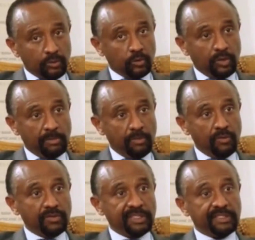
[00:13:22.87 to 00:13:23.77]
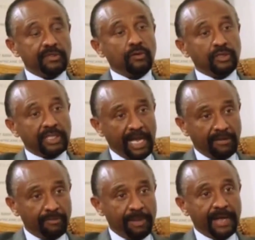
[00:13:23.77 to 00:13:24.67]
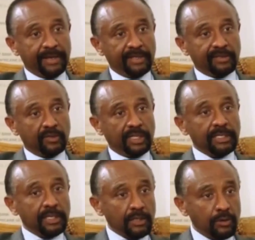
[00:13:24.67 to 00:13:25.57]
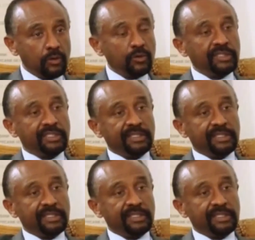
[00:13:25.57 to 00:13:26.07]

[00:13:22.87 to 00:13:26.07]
to remove this non-tariff barrier so that goods,